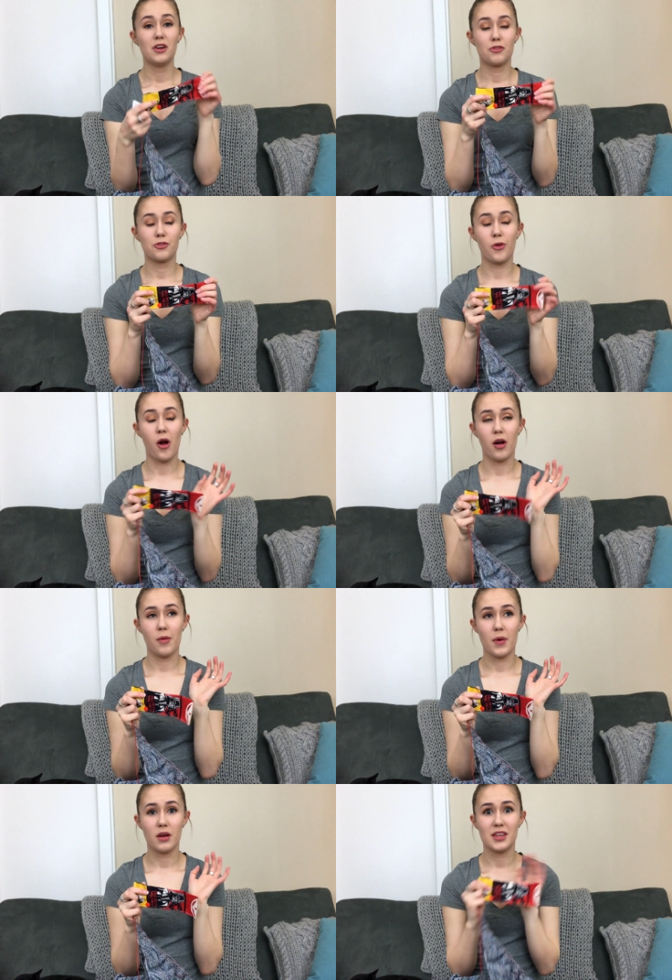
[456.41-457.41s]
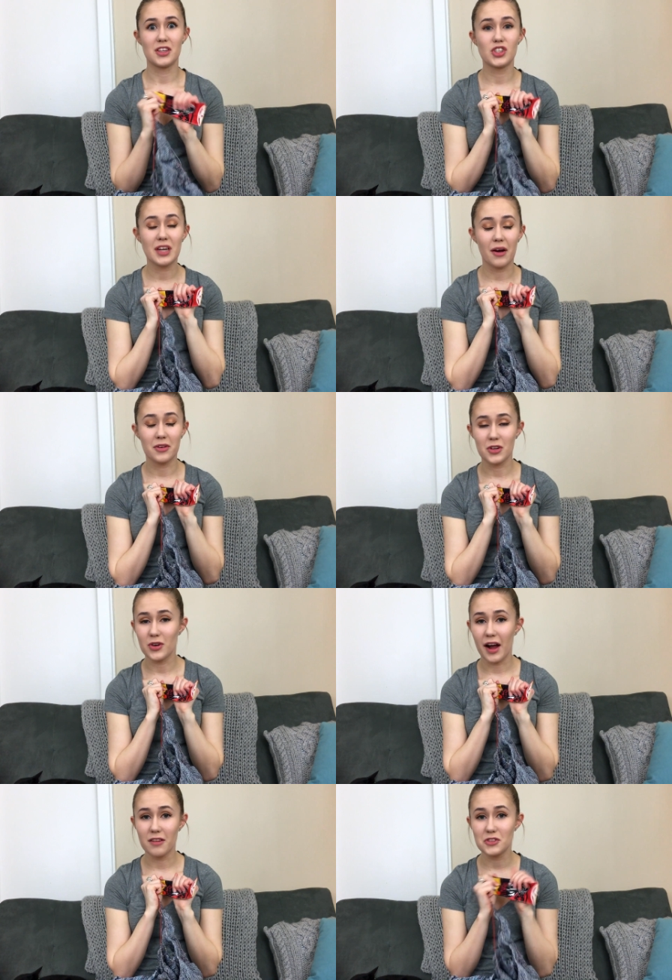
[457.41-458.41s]
from Kitchen Counter
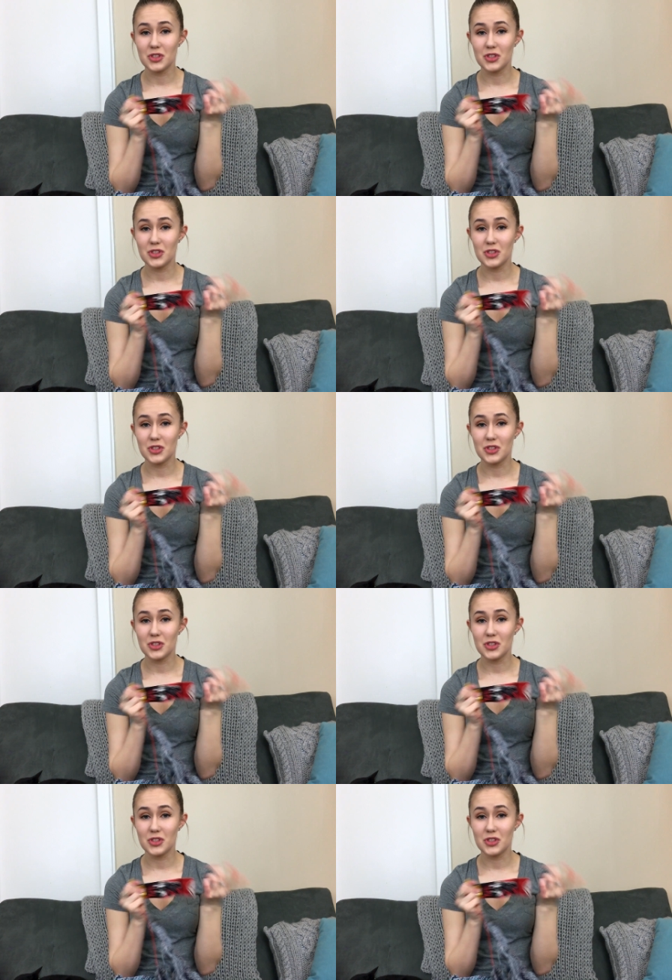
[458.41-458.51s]
Craft.